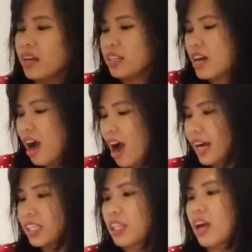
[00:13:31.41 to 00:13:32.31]
The
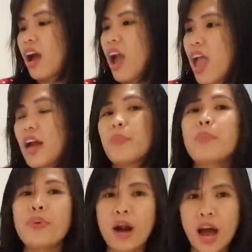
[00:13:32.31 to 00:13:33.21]
hot air
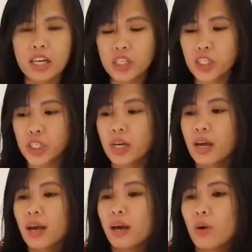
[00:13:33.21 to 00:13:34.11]
brush.
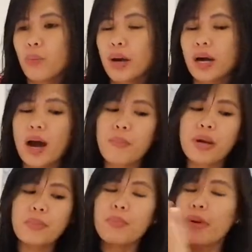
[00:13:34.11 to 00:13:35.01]
Kumbaga,
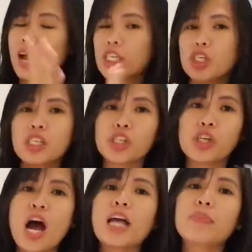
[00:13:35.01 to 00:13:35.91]
may brush na
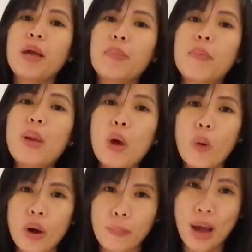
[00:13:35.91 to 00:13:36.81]
siya at may
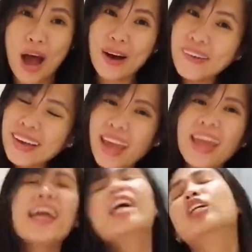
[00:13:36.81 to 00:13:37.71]
pa-blower pa. Okay?
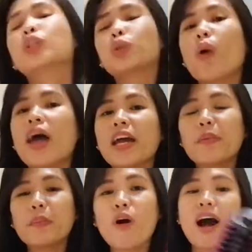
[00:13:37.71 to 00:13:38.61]
So,
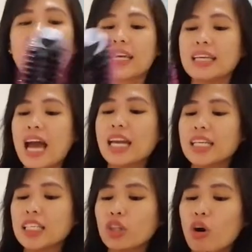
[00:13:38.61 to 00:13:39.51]
ayan po ang nangyari
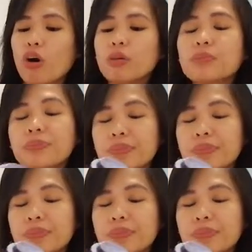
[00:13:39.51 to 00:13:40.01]
nito.